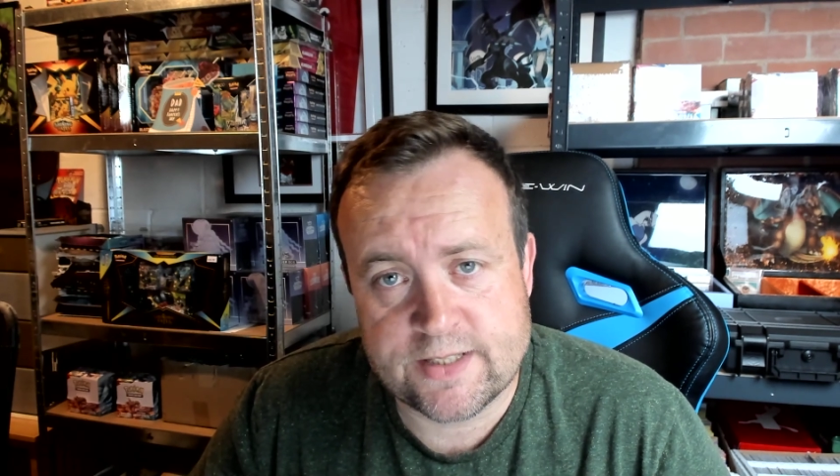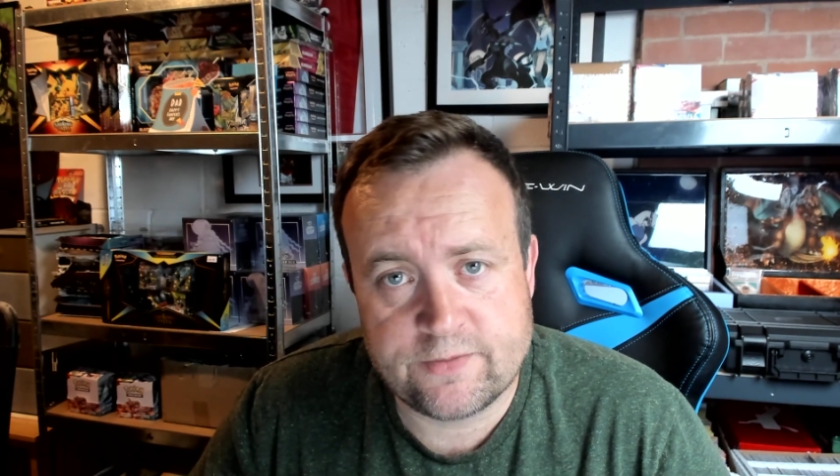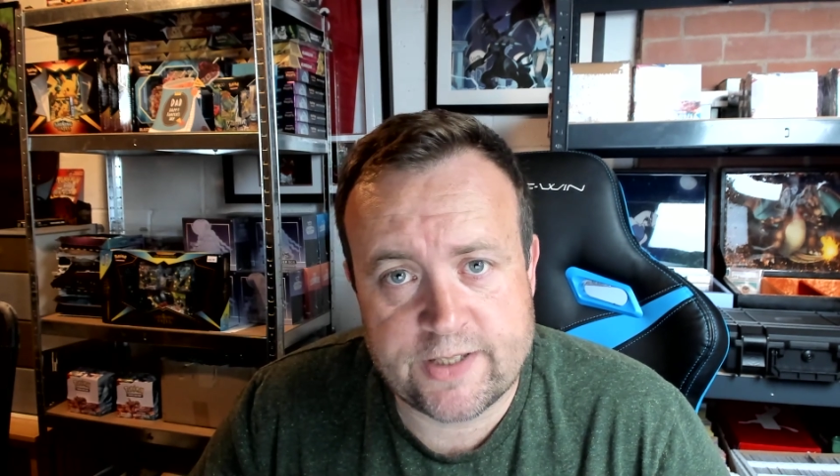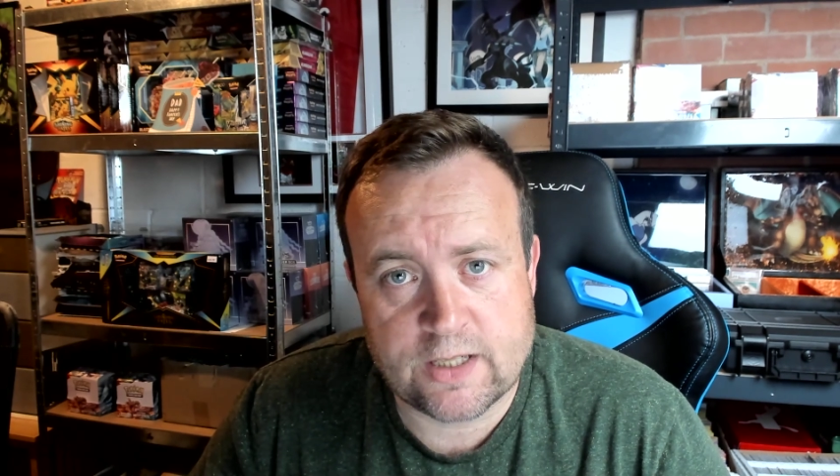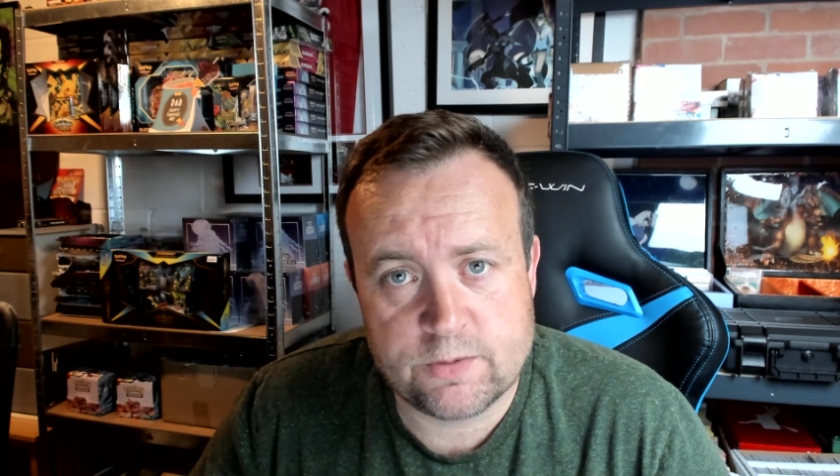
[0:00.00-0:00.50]
in the
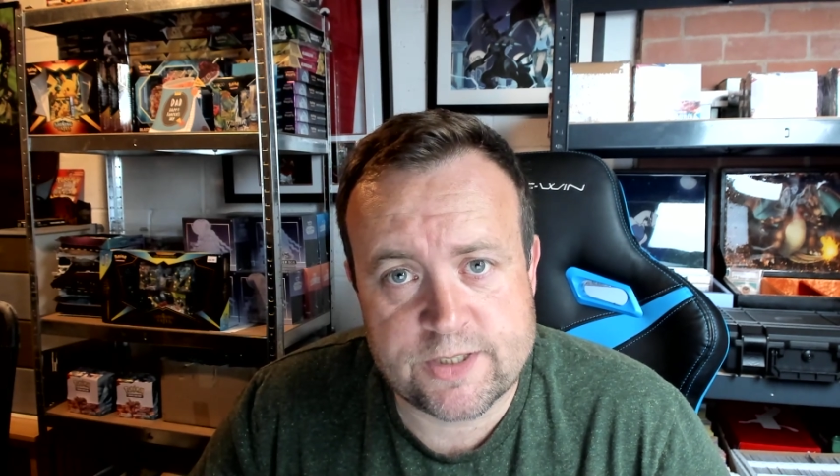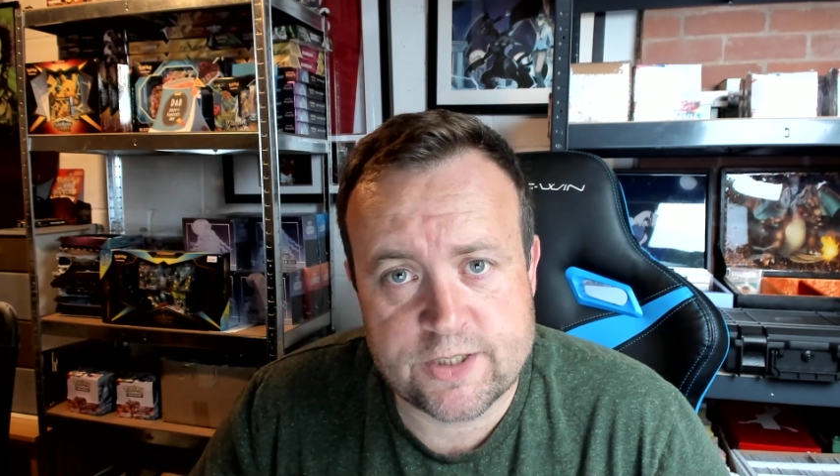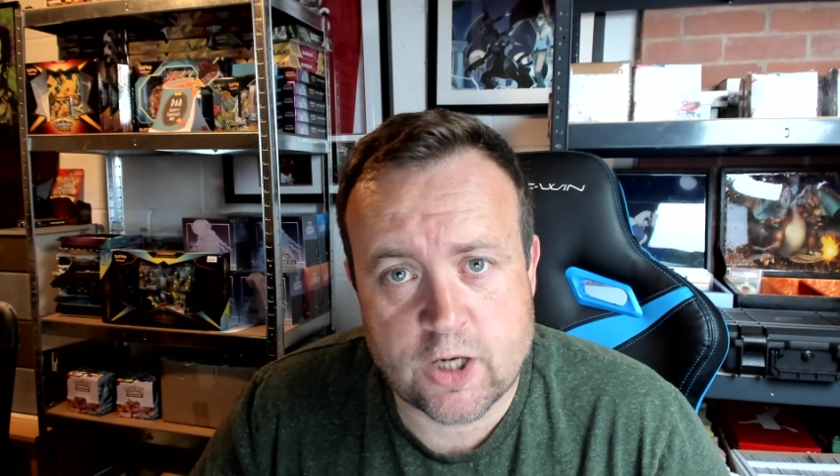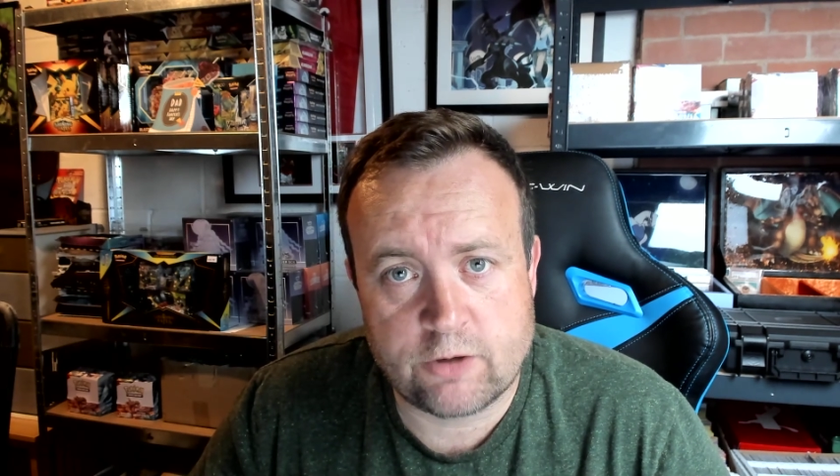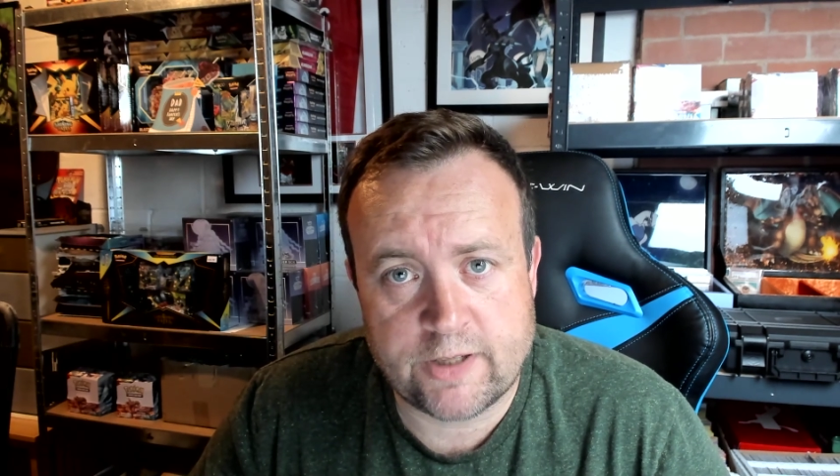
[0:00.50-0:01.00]
video is a
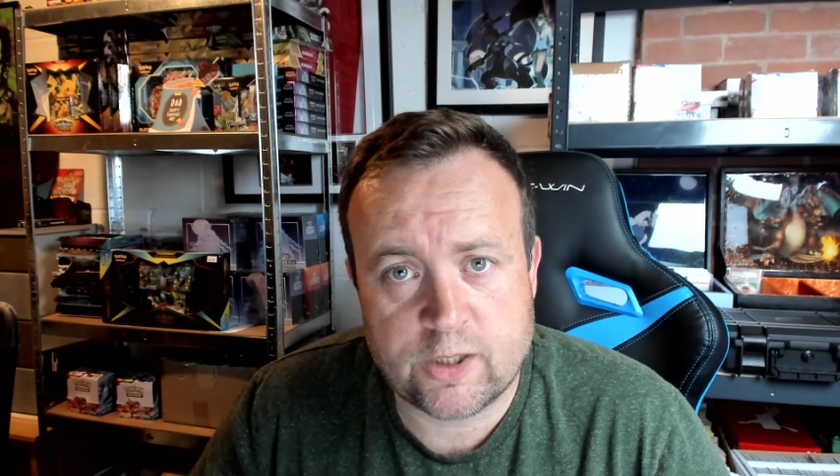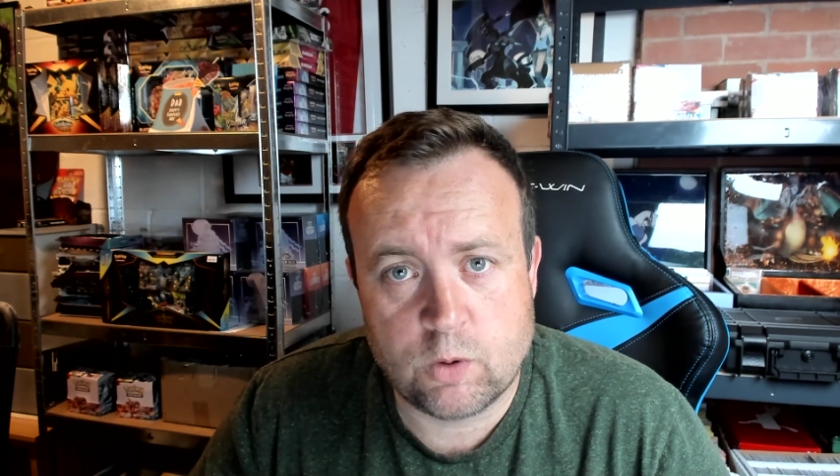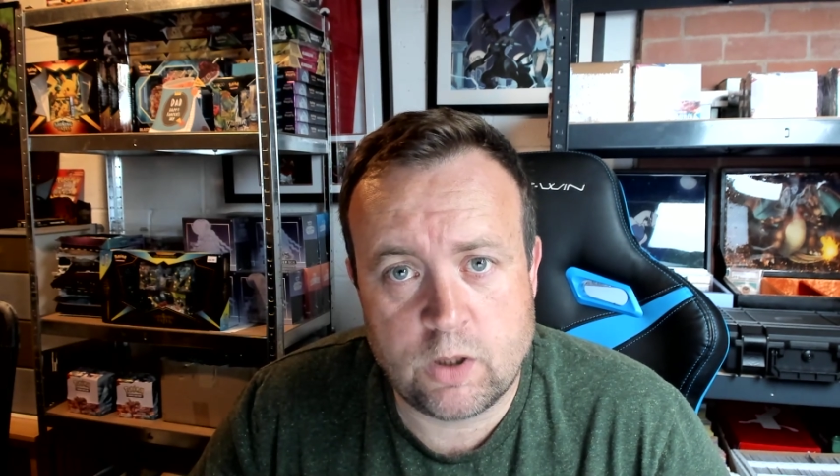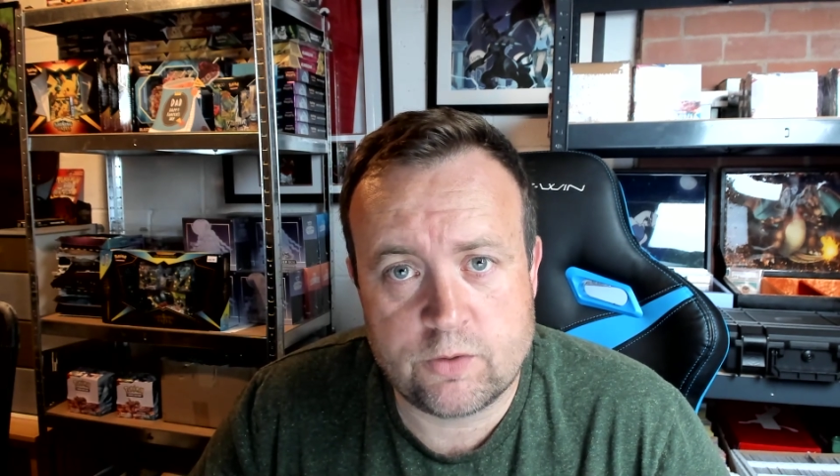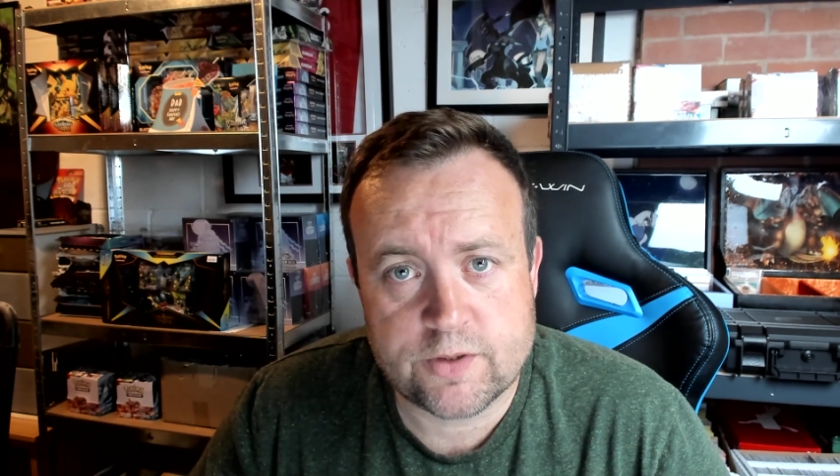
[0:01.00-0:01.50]
direct
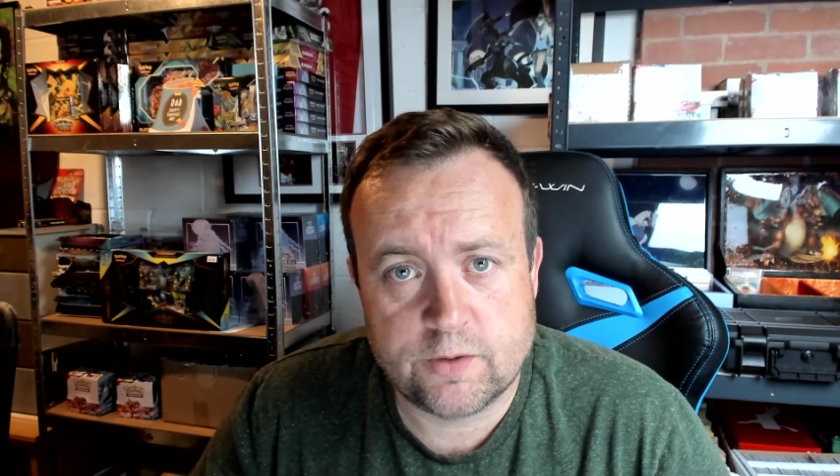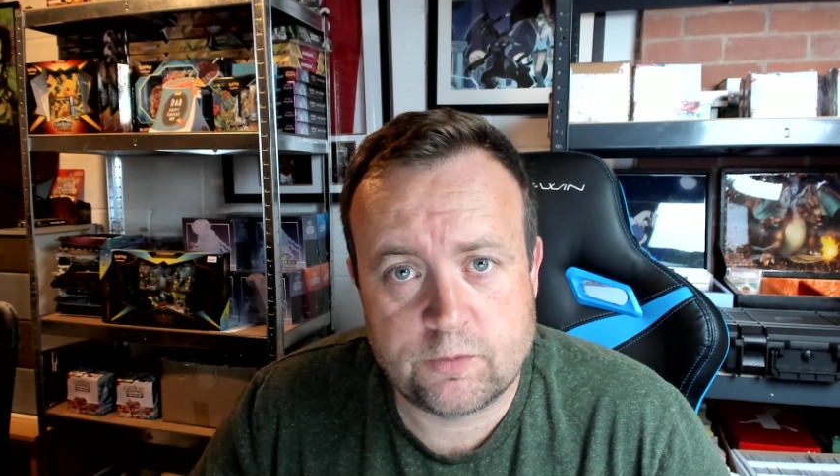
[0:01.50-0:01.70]
quote